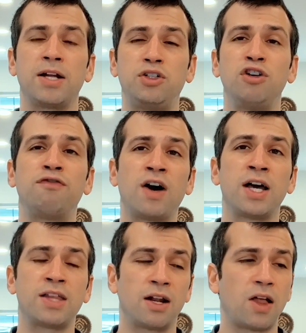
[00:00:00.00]
do
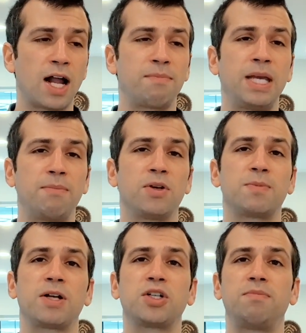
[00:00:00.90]
find that a lot of people,
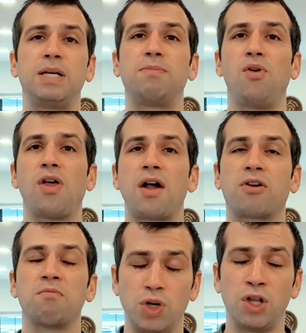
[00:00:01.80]
especially people that are
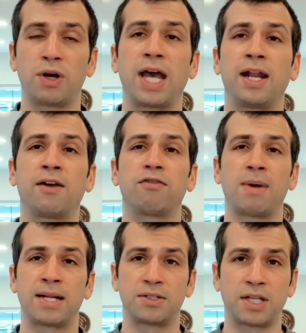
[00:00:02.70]
relocating from
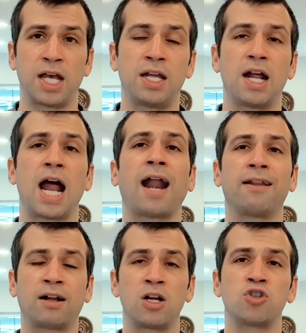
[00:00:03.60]
out of state, out of the
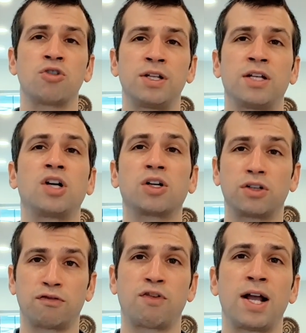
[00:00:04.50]
country, they talk to
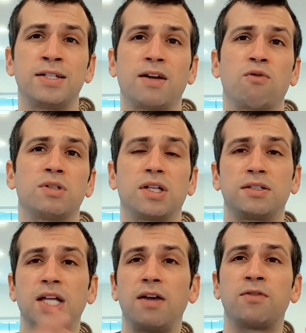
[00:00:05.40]
their friends, everyone says,
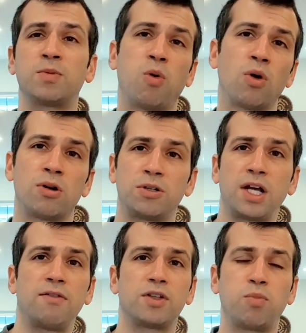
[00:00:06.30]
Davis Porter,
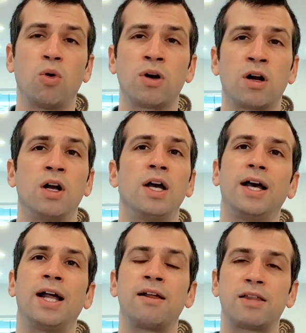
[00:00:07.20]
Davis Porter.
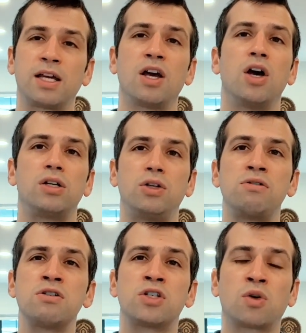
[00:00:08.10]
And I think
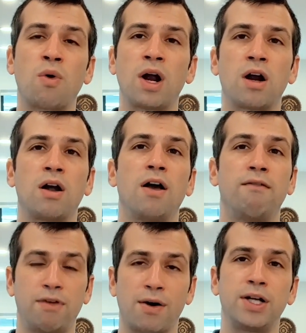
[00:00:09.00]
Union Square
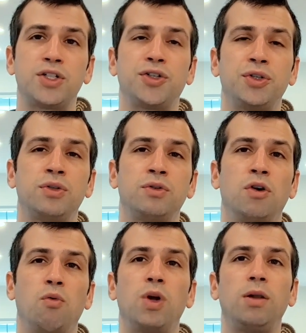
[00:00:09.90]
very soon
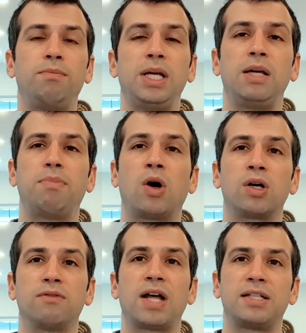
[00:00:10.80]
will be part
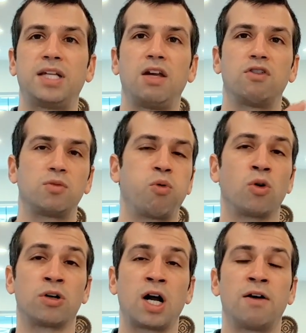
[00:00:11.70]
of that Davis
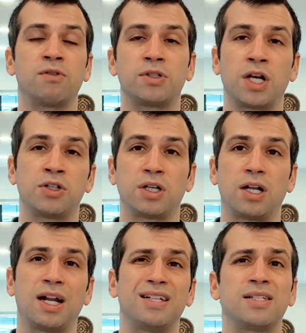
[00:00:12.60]
Porter conversation.
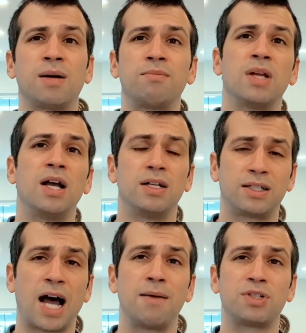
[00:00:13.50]
And then
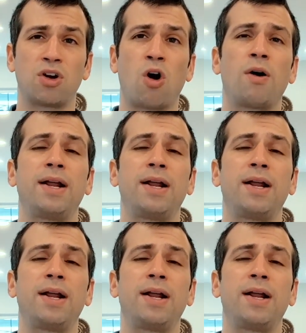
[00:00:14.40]
sometimes it already